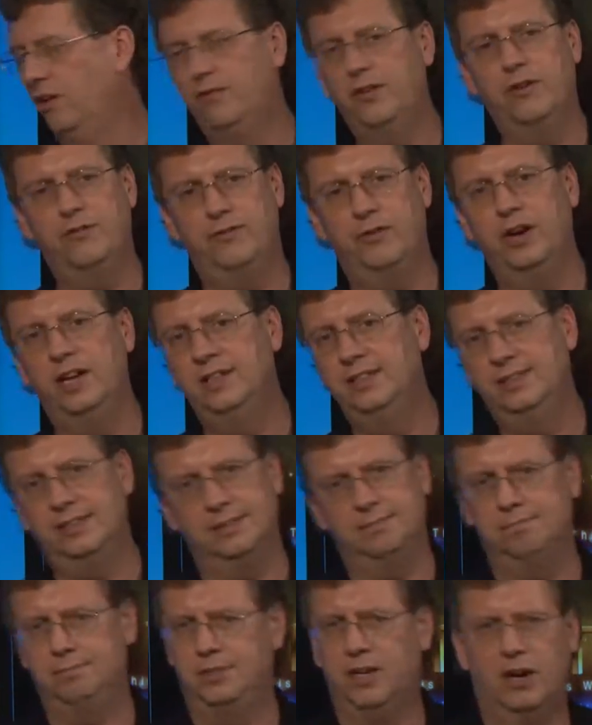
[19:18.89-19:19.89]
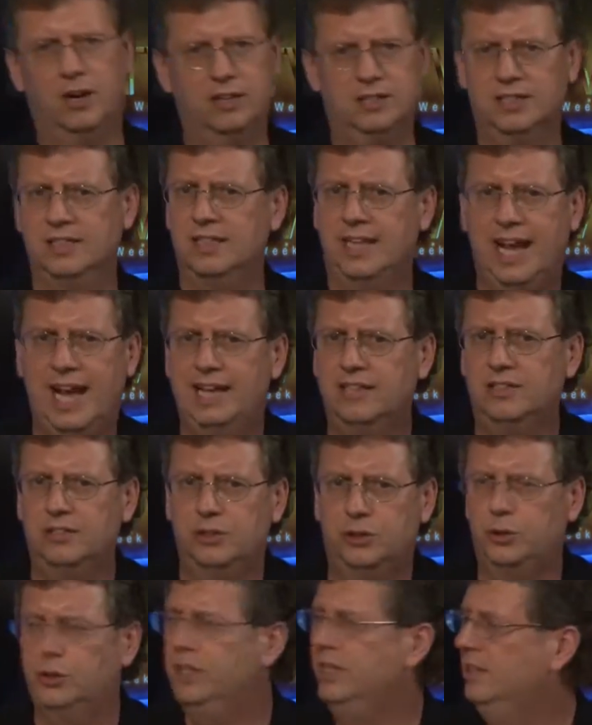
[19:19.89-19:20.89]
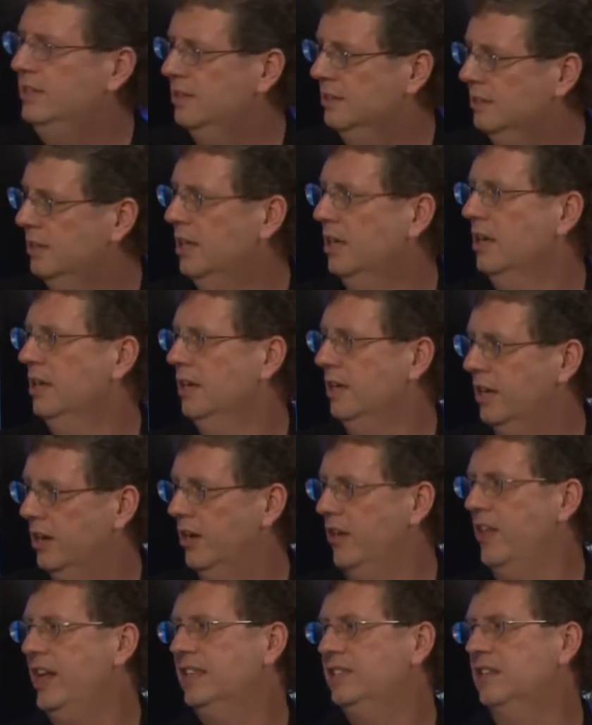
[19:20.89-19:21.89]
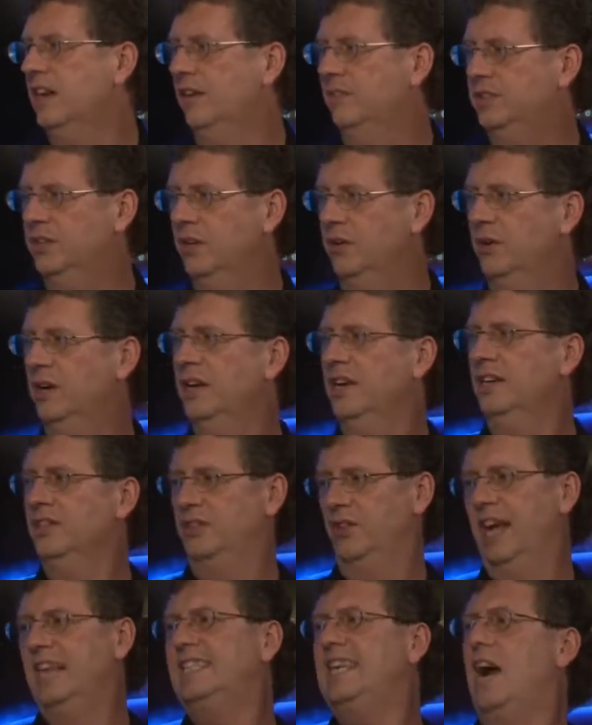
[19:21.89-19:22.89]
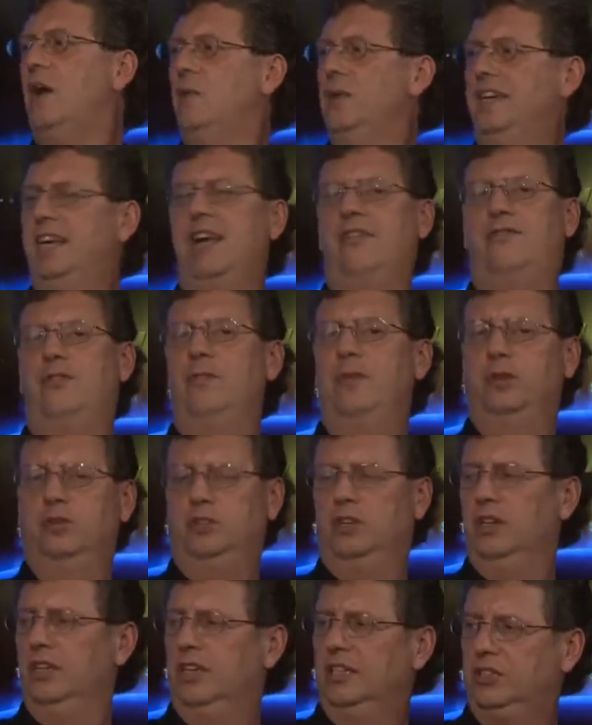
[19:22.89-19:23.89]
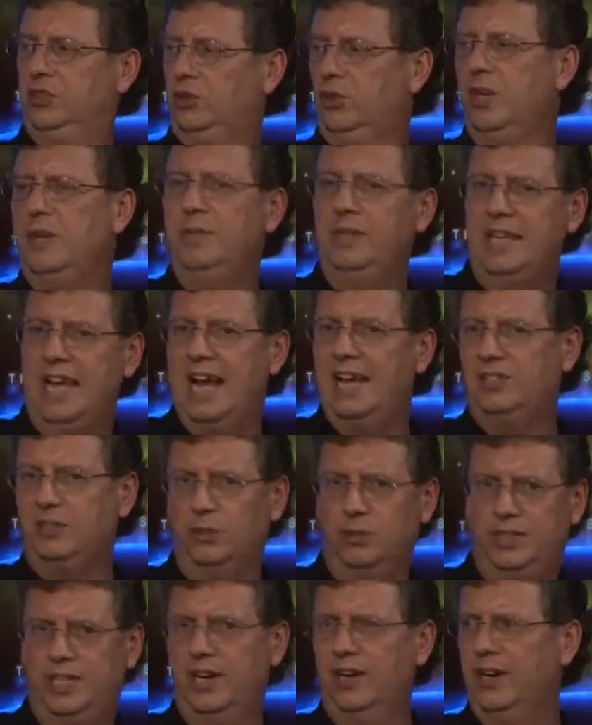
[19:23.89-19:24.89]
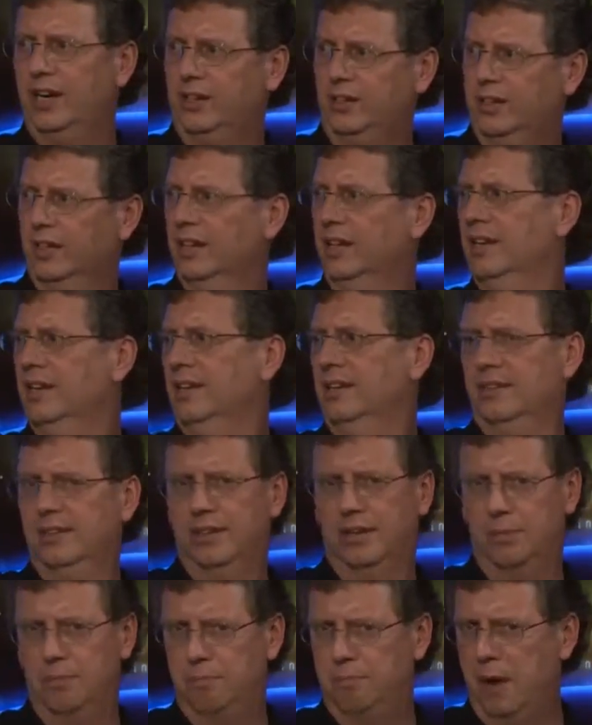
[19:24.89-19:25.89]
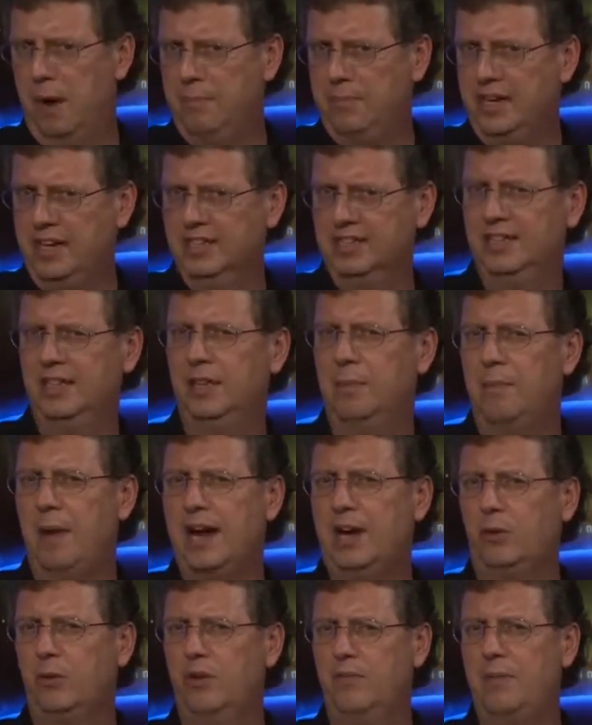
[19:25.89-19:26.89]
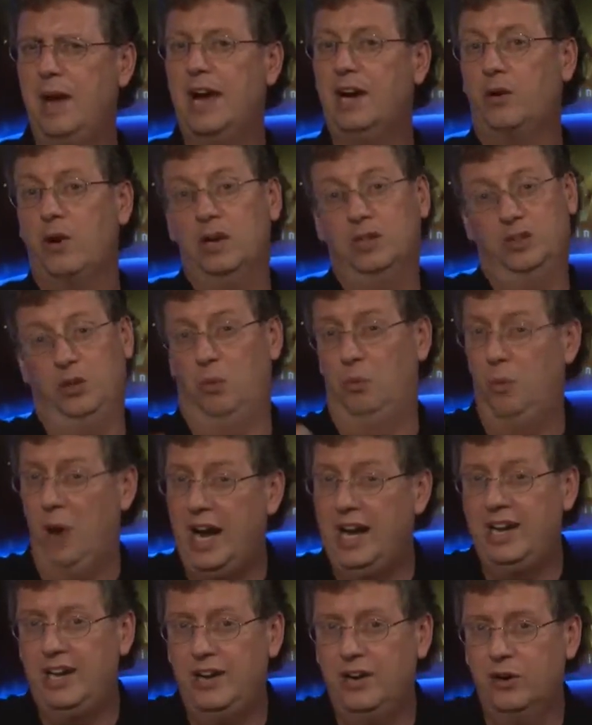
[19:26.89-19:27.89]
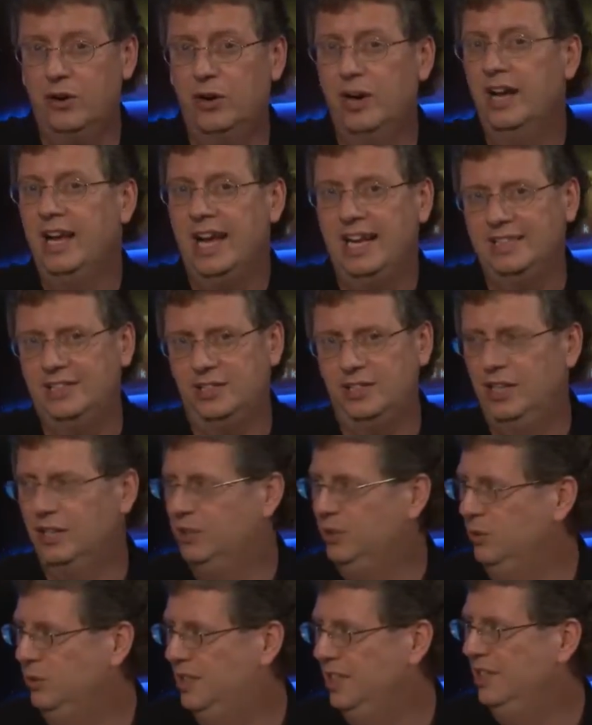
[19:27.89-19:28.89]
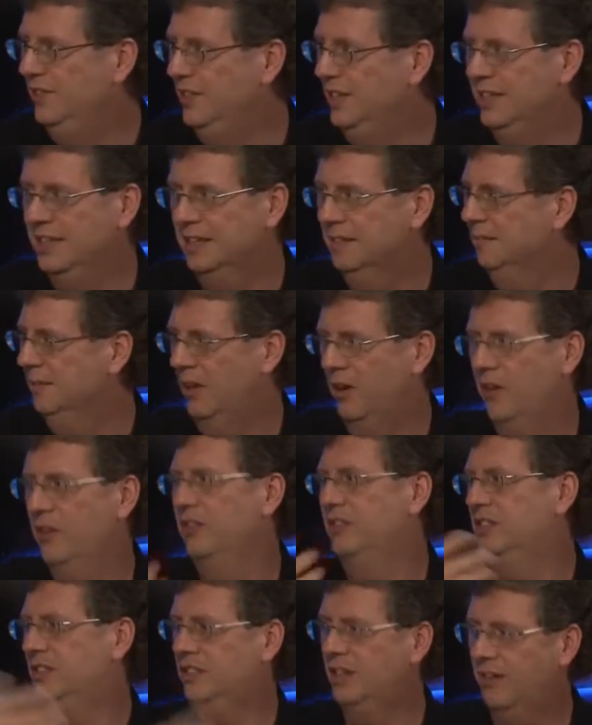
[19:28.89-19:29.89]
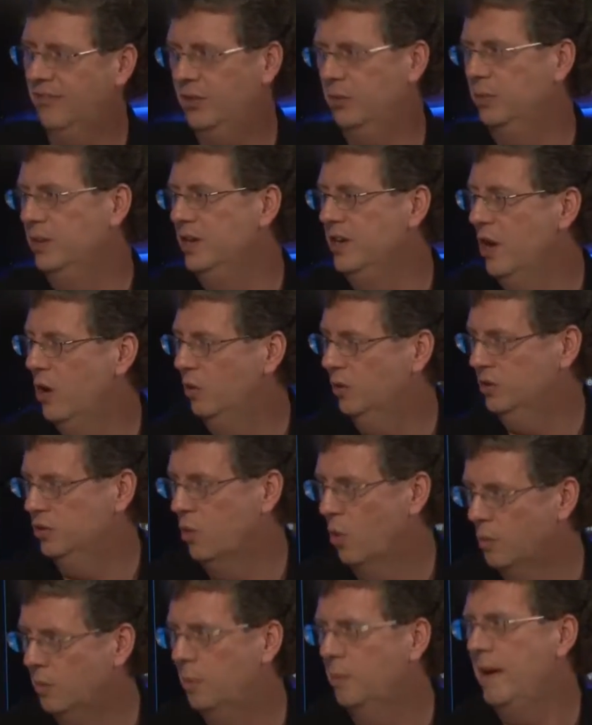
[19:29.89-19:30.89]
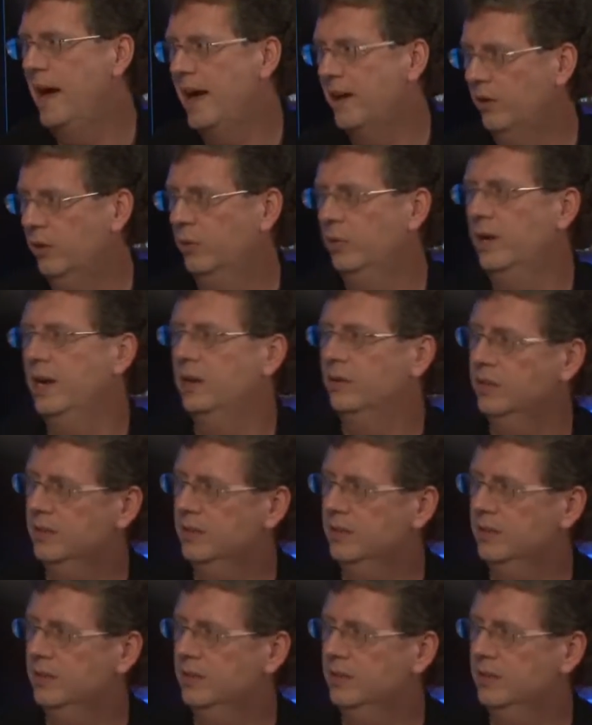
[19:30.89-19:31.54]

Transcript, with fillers: of our friends, and dogs and cats, and trees, and, and all that stuff. So, so that's how we get from those extremely esoteric uh, bumpiness in the microwave background to right here at CSU TV and all the stuff that we know is normal matter around